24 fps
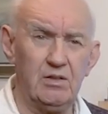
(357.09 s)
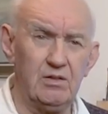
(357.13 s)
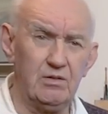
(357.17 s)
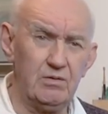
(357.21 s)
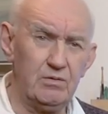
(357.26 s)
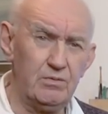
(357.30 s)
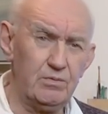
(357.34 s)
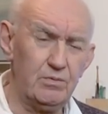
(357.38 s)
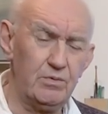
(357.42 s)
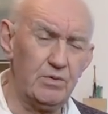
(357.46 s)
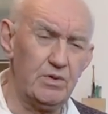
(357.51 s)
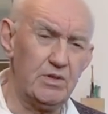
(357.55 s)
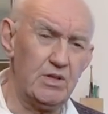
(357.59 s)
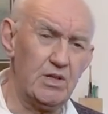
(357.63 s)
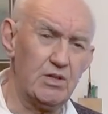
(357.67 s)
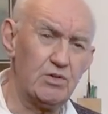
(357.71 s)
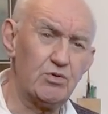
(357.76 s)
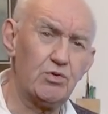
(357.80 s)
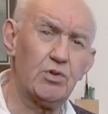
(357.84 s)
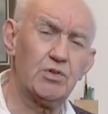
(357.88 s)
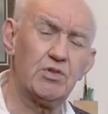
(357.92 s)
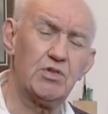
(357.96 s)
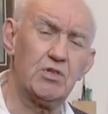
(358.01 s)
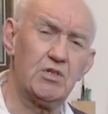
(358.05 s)
and all the
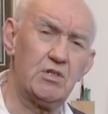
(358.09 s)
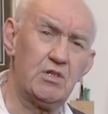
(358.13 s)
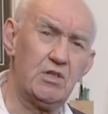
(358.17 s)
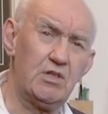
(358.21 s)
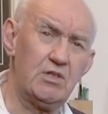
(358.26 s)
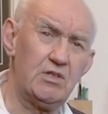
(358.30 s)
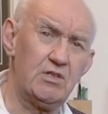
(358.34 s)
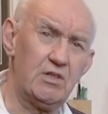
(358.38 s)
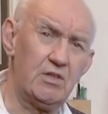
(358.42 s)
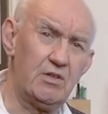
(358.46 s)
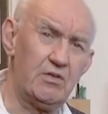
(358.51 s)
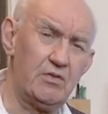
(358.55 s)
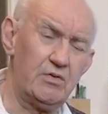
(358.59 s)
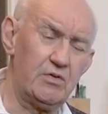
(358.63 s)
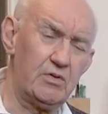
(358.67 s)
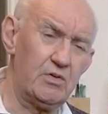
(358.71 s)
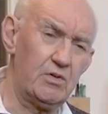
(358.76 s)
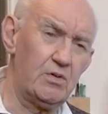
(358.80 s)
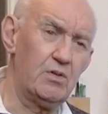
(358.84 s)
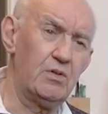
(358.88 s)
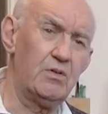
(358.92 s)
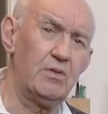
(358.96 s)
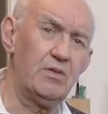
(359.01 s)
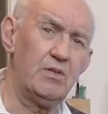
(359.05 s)
atrocities that have
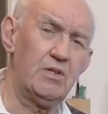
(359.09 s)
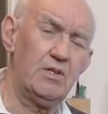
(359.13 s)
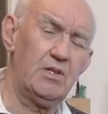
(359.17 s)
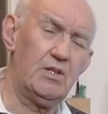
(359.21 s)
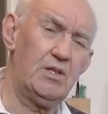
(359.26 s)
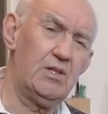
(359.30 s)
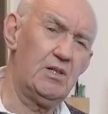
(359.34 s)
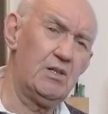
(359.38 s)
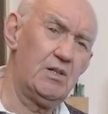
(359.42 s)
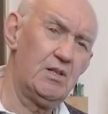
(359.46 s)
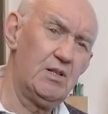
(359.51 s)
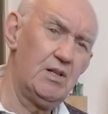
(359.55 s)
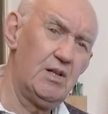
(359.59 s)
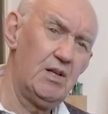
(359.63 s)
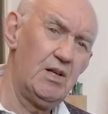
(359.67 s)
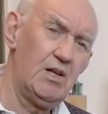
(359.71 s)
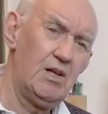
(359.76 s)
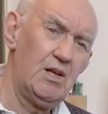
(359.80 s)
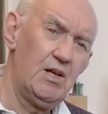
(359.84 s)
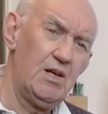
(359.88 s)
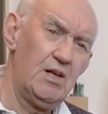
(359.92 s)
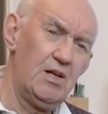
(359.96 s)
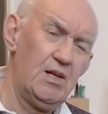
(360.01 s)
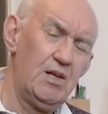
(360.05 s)
gone there.
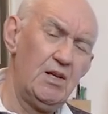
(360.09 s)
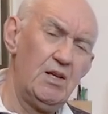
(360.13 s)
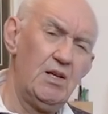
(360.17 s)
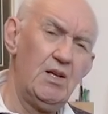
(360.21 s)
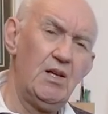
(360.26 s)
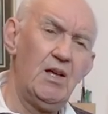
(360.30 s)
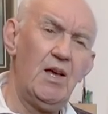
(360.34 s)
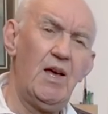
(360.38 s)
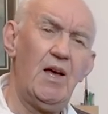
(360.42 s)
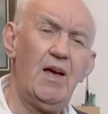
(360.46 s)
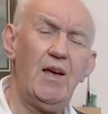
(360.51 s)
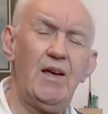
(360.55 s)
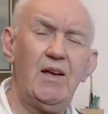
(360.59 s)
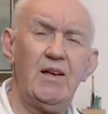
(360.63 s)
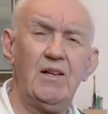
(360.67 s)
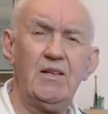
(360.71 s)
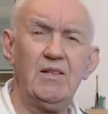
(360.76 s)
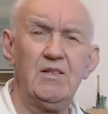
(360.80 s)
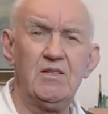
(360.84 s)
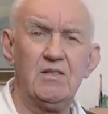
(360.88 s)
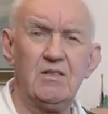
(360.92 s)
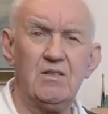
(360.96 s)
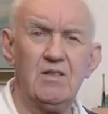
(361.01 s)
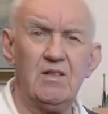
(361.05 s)

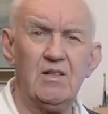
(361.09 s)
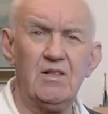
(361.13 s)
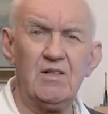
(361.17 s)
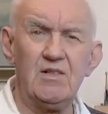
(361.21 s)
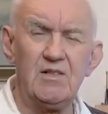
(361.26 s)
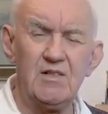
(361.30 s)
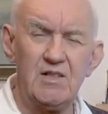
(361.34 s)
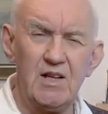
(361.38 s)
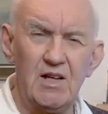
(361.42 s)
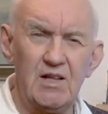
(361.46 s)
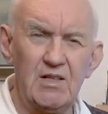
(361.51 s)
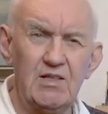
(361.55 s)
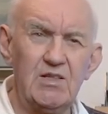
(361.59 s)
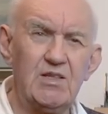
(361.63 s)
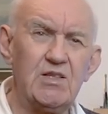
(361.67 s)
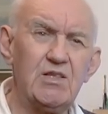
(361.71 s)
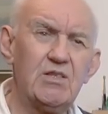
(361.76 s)
And it does